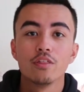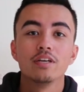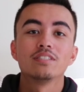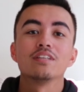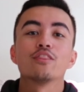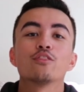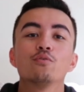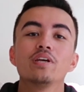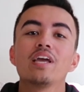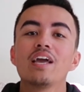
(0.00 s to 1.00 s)
it's a
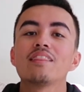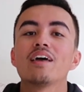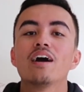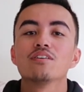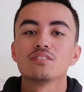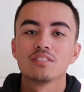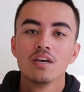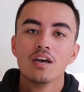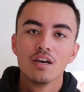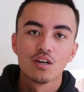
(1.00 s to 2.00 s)
3/8 ounce
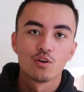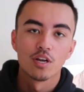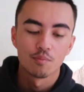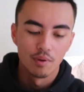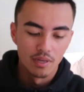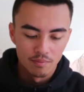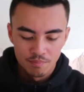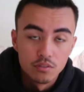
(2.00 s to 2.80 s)
crankbait.